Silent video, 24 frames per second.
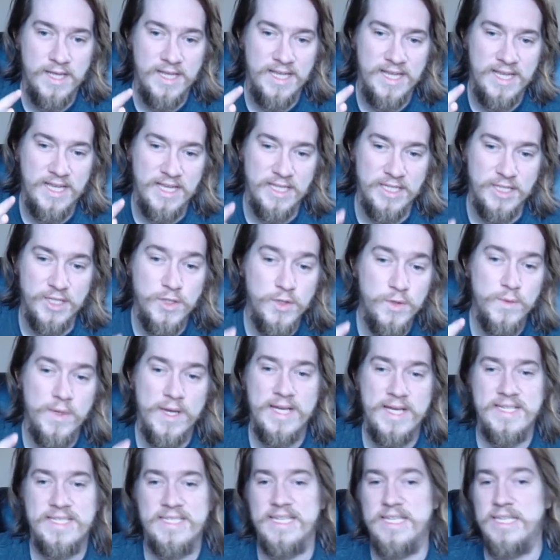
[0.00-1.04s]
a
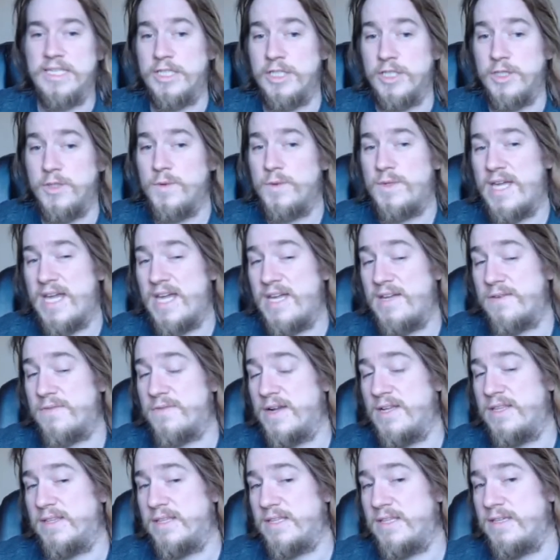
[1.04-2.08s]
US and UK
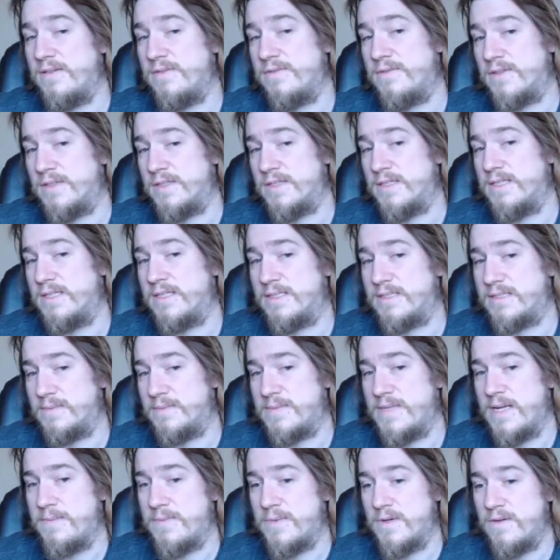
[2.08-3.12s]
friendly for the
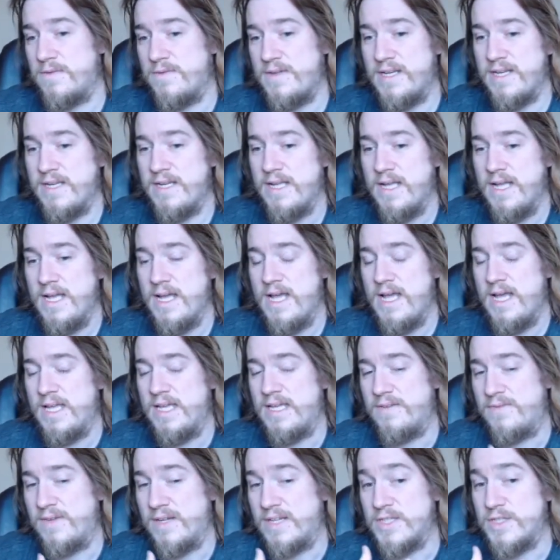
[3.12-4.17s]
September event.
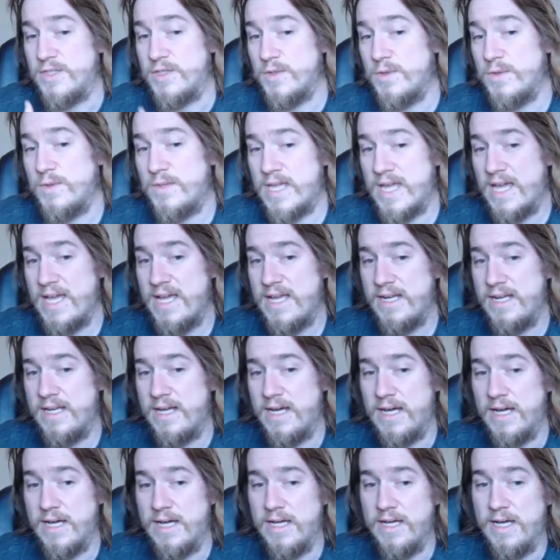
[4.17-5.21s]
If I do get
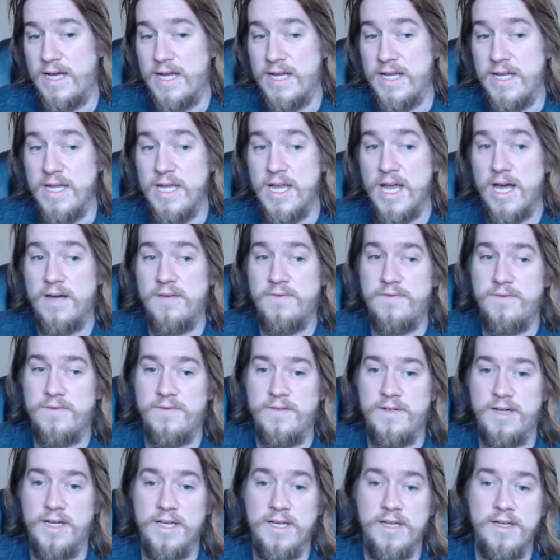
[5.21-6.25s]
enough
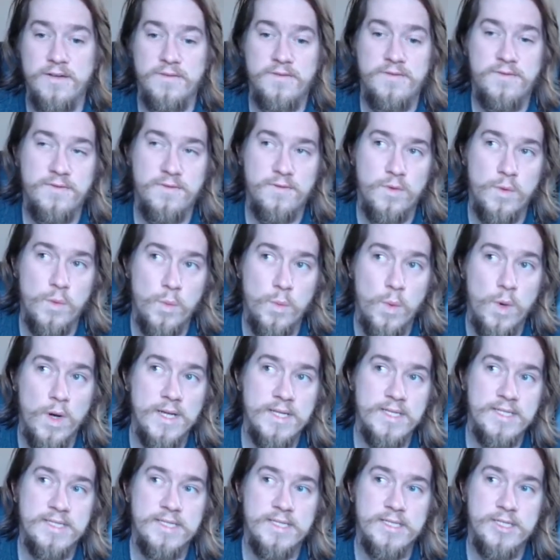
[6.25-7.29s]

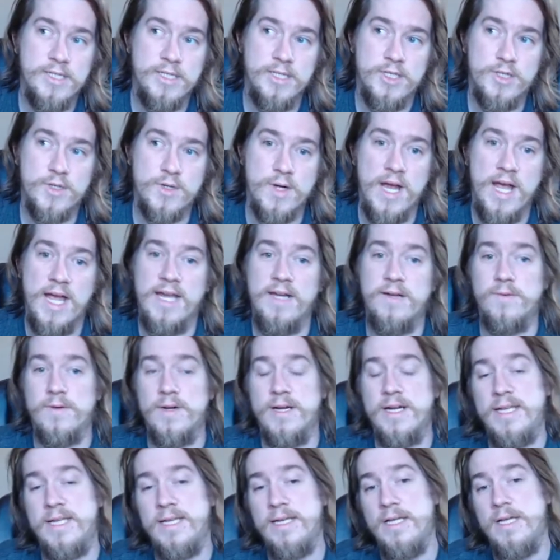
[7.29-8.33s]
want to try and
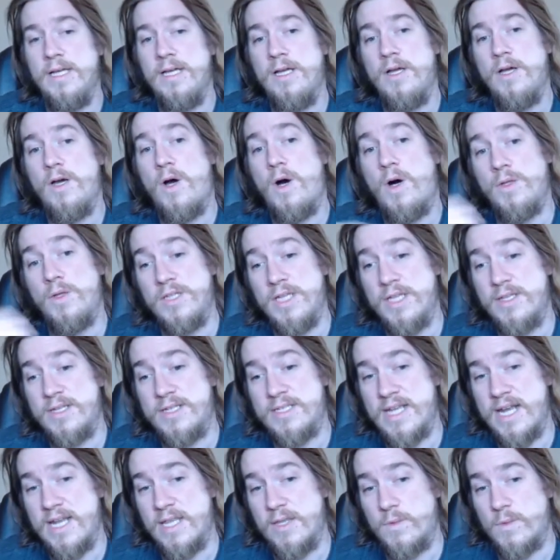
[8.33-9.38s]
run it on the other
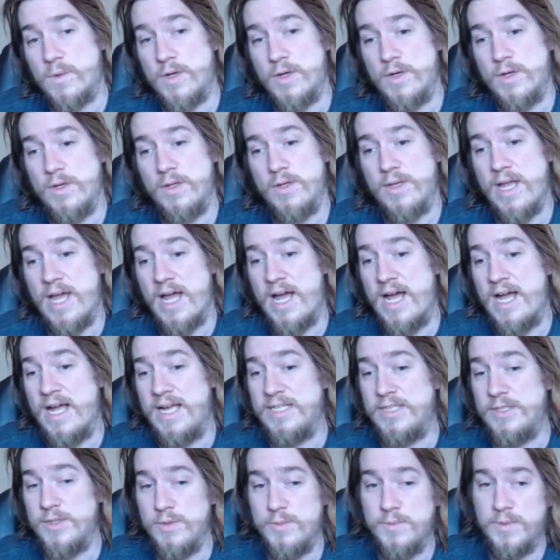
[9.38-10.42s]
side of the world, I
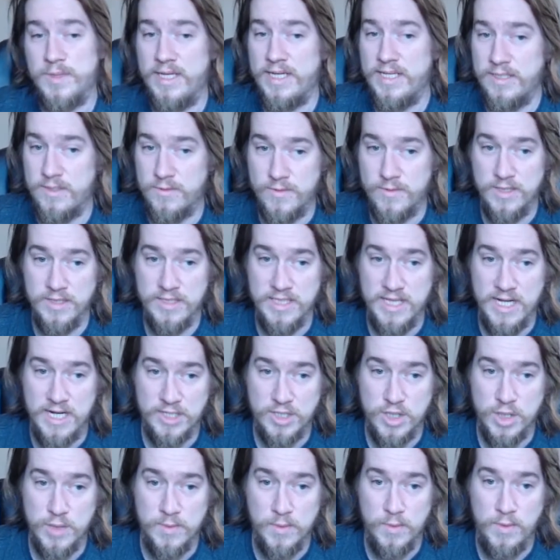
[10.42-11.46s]
do plan to run the
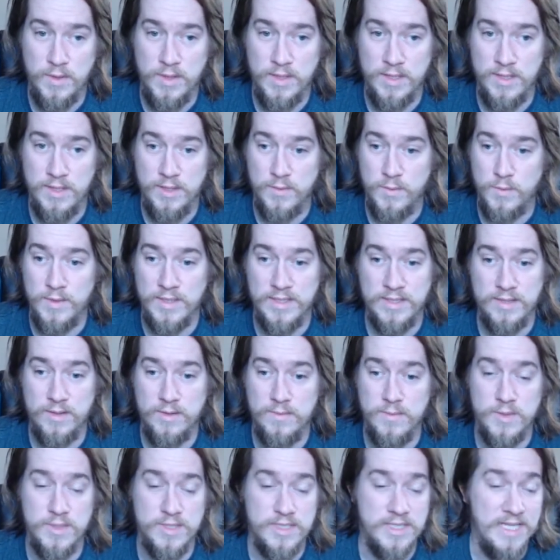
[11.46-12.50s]
October one with
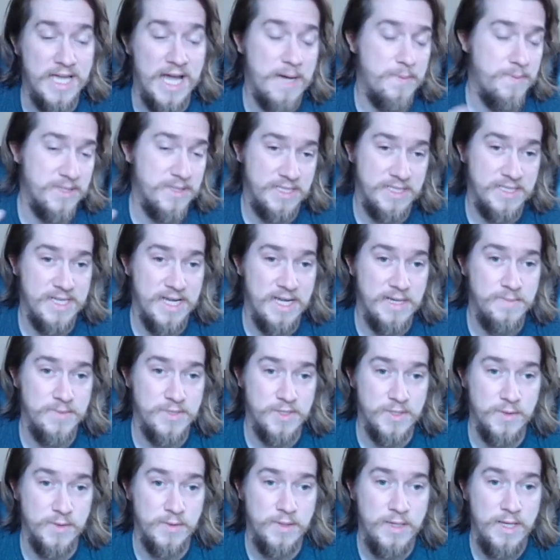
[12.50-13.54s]
almost the opposite time
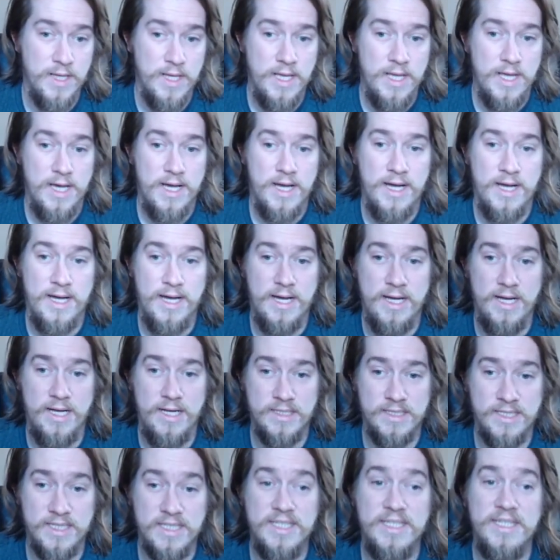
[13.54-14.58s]
zone
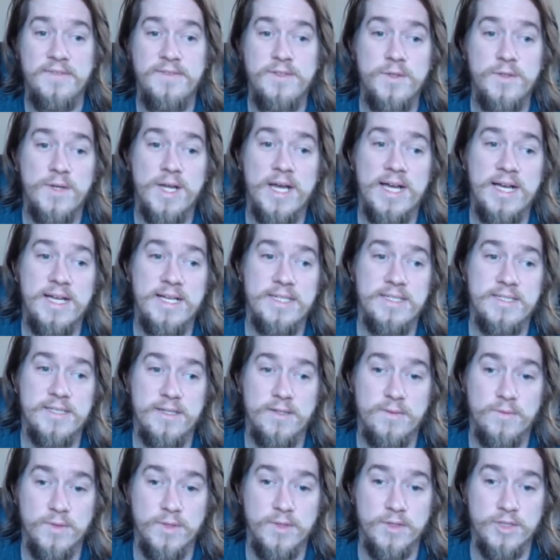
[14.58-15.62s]
to give you guys a real